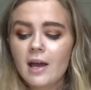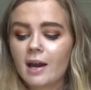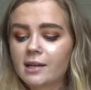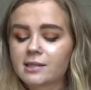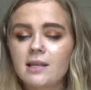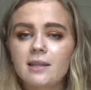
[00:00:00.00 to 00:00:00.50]
I
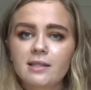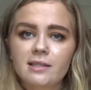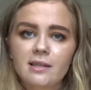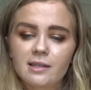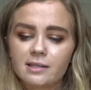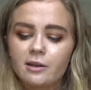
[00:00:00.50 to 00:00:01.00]
see things
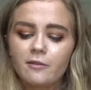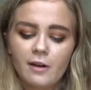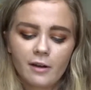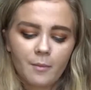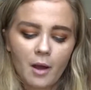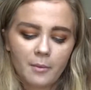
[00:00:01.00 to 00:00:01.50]
like this that are
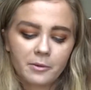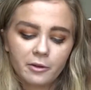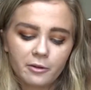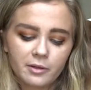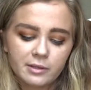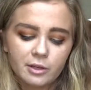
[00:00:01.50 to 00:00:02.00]
very popular
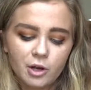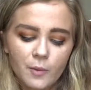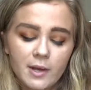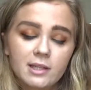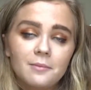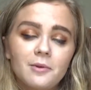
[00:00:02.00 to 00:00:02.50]
in the zero
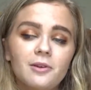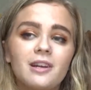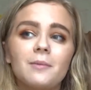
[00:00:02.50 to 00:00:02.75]
waste community,